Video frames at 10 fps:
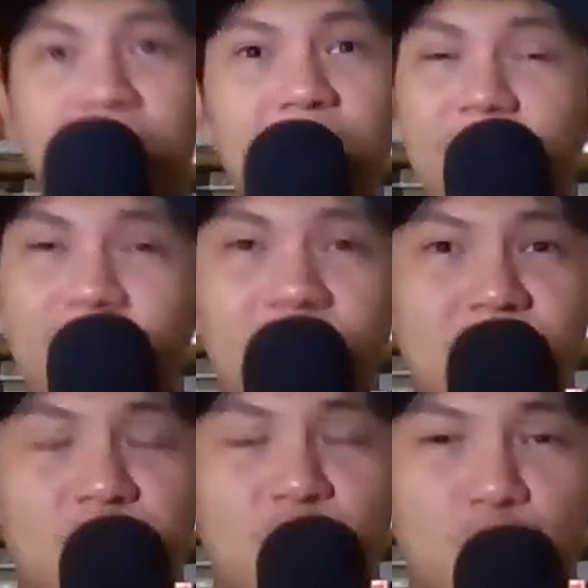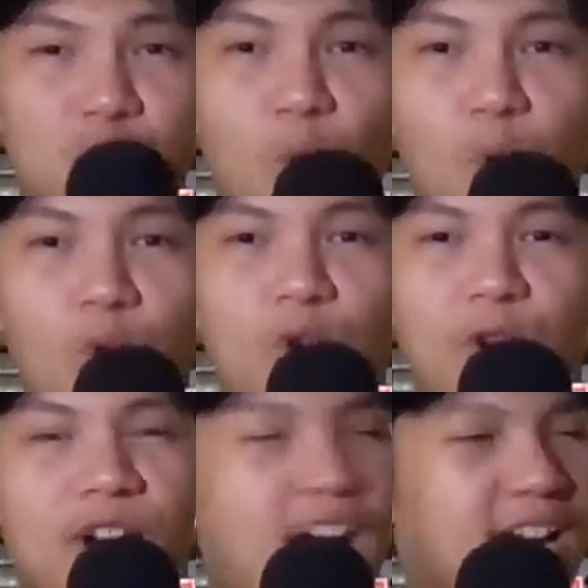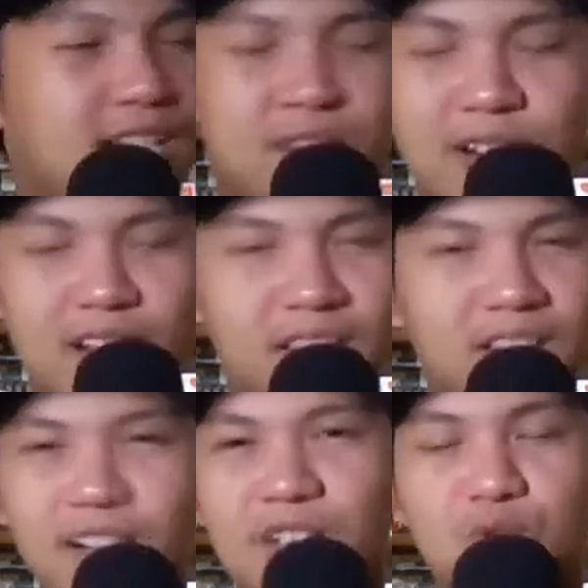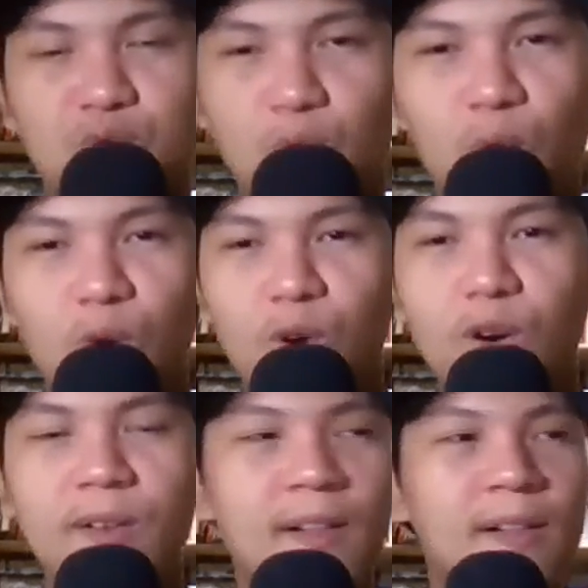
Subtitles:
It is so good. Like, literally so good.